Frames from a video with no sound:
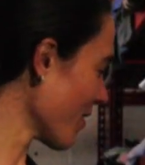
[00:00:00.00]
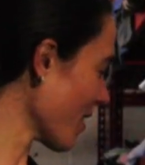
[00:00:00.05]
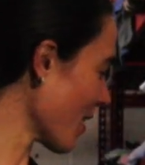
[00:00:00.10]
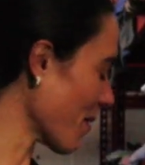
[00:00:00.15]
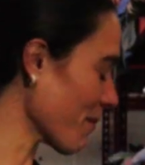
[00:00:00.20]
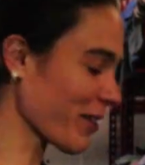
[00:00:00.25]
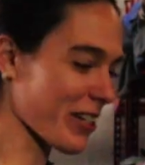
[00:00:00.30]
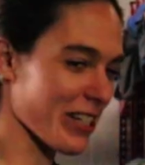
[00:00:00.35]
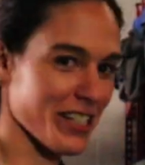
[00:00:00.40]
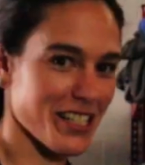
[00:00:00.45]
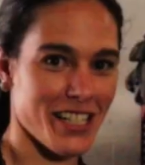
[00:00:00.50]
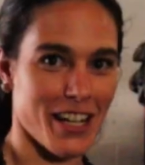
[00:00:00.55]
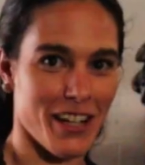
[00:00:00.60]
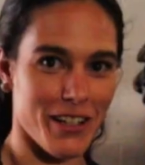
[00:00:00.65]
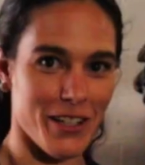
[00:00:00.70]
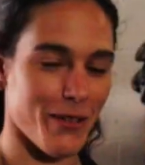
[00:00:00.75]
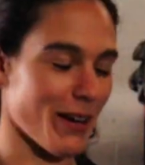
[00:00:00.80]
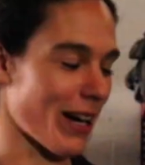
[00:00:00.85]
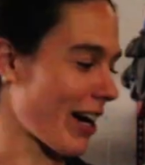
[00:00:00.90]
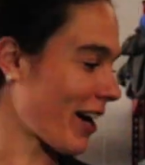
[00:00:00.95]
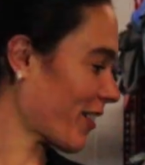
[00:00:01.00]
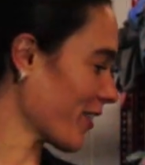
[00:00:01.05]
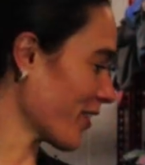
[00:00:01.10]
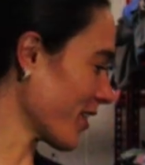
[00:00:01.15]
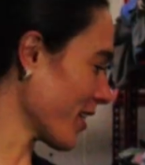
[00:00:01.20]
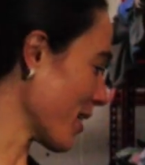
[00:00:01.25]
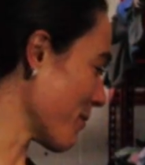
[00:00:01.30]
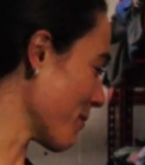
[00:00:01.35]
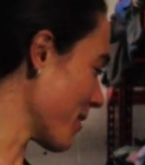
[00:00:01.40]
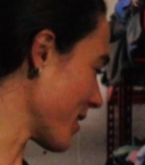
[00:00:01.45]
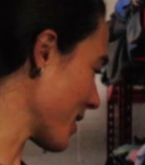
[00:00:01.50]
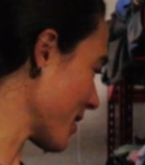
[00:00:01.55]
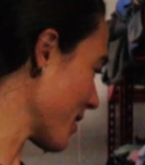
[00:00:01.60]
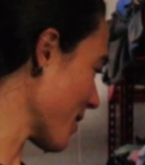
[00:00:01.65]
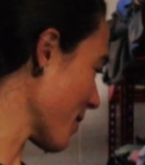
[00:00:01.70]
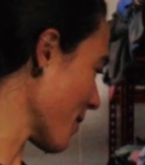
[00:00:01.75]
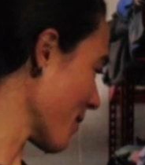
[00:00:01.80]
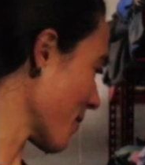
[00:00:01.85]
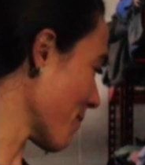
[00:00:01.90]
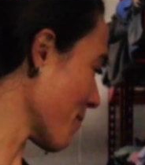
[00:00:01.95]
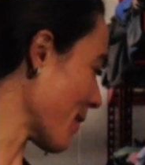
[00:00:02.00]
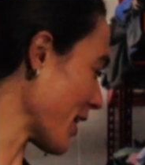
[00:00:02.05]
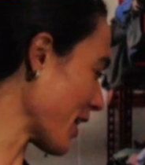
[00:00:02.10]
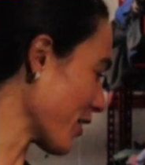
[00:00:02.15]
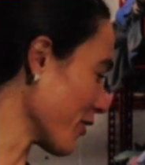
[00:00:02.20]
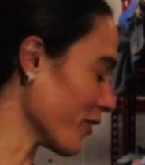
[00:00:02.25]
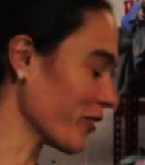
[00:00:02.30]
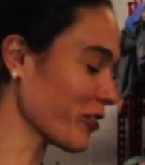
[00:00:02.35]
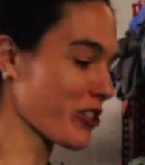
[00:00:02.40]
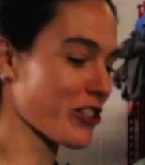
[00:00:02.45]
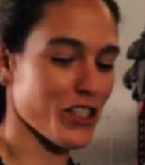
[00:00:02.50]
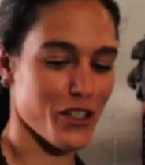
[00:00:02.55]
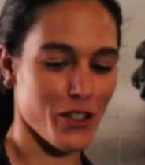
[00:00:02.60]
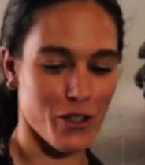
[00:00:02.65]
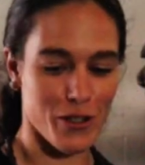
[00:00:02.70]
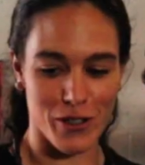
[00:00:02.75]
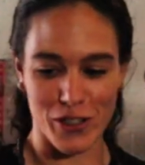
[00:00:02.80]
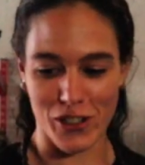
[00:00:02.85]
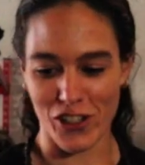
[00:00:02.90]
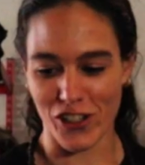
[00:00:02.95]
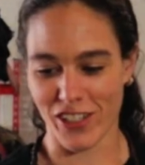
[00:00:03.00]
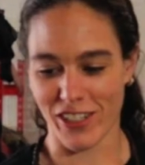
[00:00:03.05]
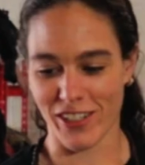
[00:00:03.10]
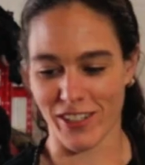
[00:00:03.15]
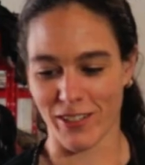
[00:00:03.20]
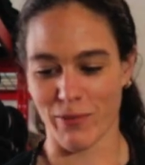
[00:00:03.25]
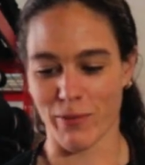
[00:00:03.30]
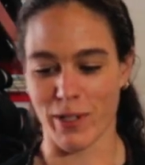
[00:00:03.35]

gonna shout you out. Your name is Michael Jadosh.